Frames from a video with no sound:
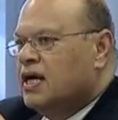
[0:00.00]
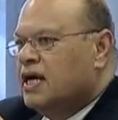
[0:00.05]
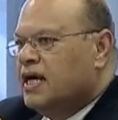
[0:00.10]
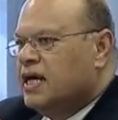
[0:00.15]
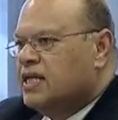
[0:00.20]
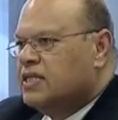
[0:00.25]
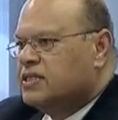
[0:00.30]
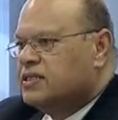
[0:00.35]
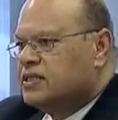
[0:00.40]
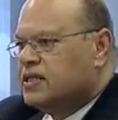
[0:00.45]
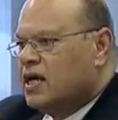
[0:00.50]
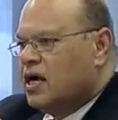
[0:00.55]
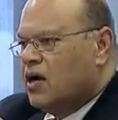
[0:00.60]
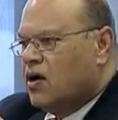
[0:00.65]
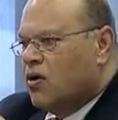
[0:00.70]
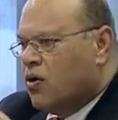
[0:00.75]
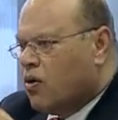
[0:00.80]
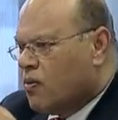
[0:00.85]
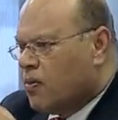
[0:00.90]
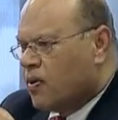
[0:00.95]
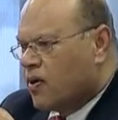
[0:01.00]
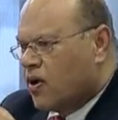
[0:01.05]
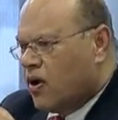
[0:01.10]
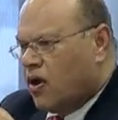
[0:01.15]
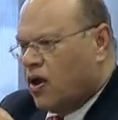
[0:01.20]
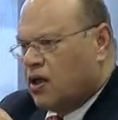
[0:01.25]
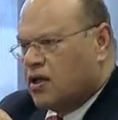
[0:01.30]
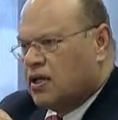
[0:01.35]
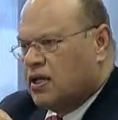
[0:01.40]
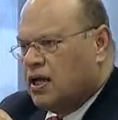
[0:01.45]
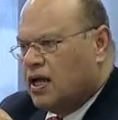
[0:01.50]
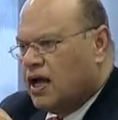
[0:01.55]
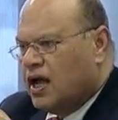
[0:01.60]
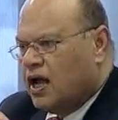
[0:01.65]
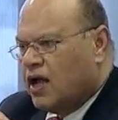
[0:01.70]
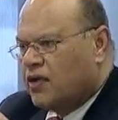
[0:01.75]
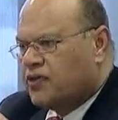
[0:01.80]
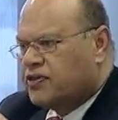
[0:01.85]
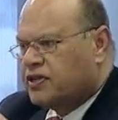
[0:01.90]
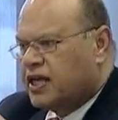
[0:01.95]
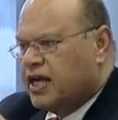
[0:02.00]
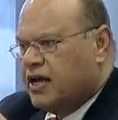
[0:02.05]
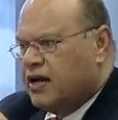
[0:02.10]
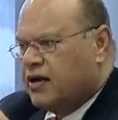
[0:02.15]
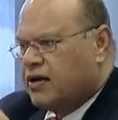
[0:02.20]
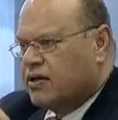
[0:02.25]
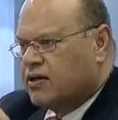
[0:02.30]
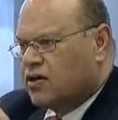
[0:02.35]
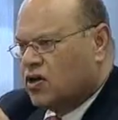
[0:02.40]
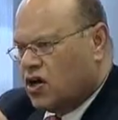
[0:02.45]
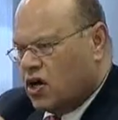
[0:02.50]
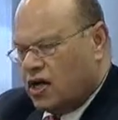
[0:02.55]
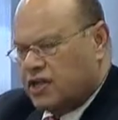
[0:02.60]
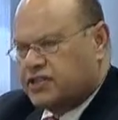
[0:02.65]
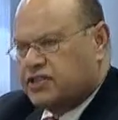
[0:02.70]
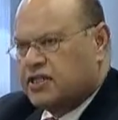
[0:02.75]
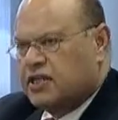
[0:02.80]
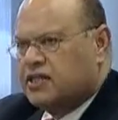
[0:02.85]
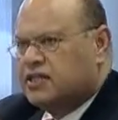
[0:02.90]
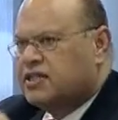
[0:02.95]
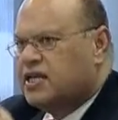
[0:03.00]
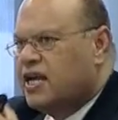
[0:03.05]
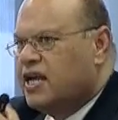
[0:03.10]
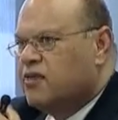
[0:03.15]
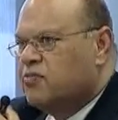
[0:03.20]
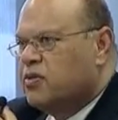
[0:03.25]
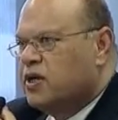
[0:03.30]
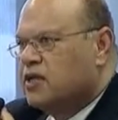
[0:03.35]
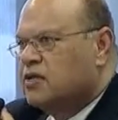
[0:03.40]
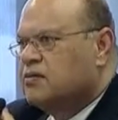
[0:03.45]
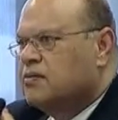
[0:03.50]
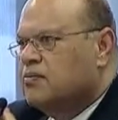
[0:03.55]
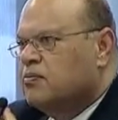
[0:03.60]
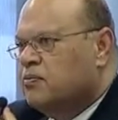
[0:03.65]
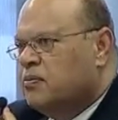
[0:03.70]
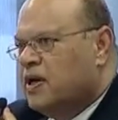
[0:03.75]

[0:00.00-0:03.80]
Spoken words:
is overall healthcare cost containment,